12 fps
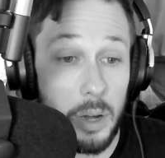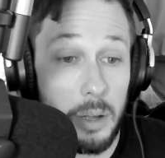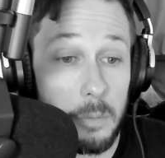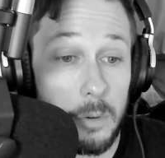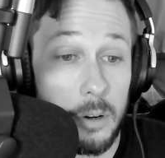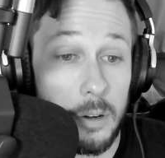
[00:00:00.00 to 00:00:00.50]

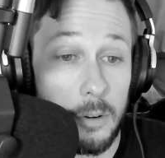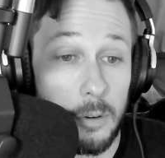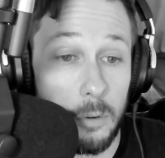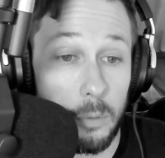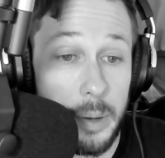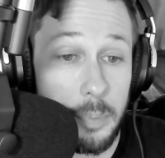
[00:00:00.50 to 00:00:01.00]
well,
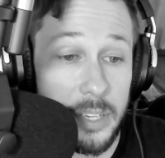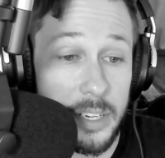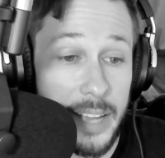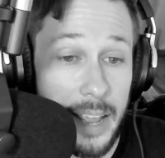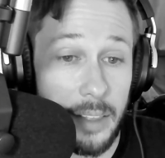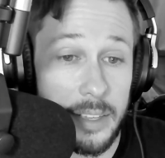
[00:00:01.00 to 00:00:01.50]
Rip to
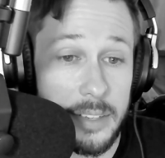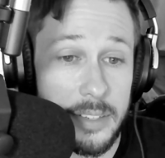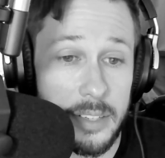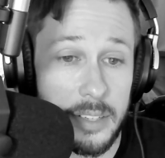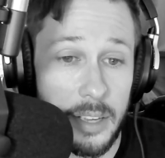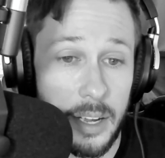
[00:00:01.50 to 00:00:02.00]
Dallas,